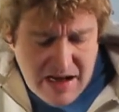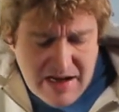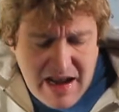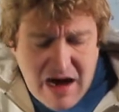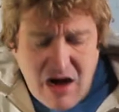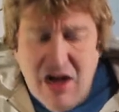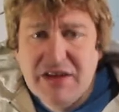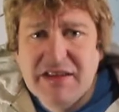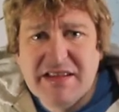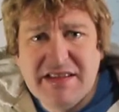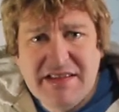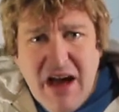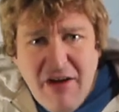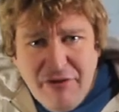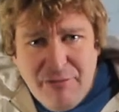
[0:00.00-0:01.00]
Now, the
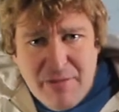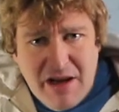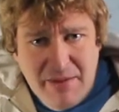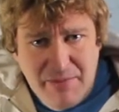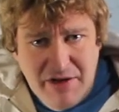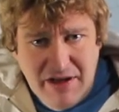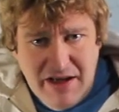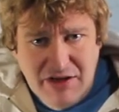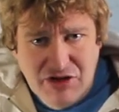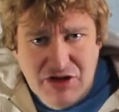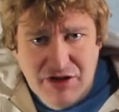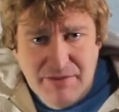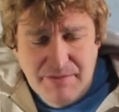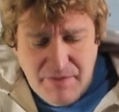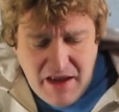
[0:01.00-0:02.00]

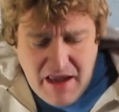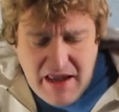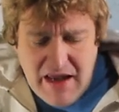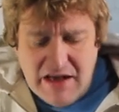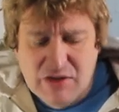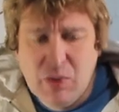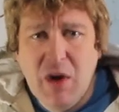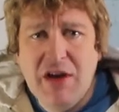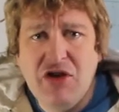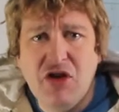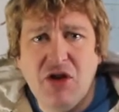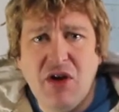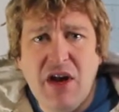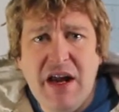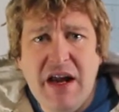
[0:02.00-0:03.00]
self-manipulation is when
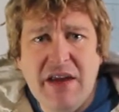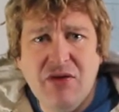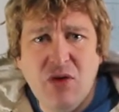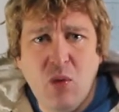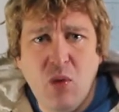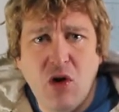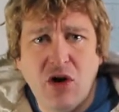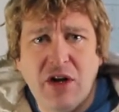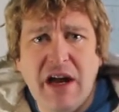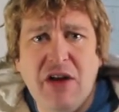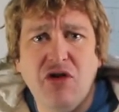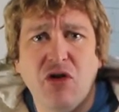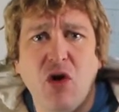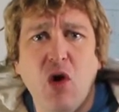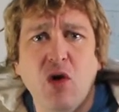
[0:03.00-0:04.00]
you're in the work and
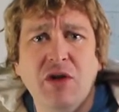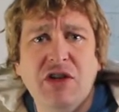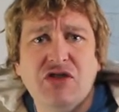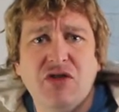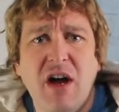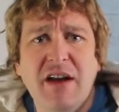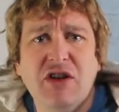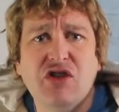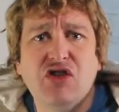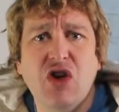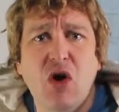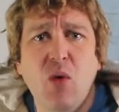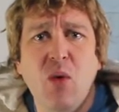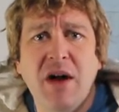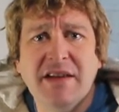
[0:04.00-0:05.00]
you're only trying to
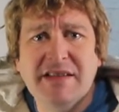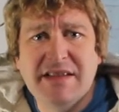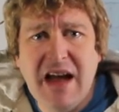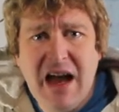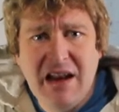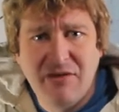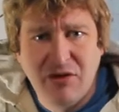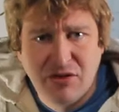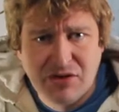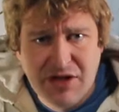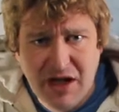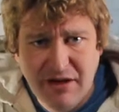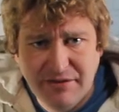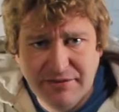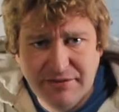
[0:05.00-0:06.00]
show one side of
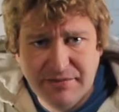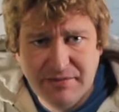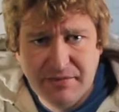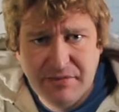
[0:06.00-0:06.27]
yourself.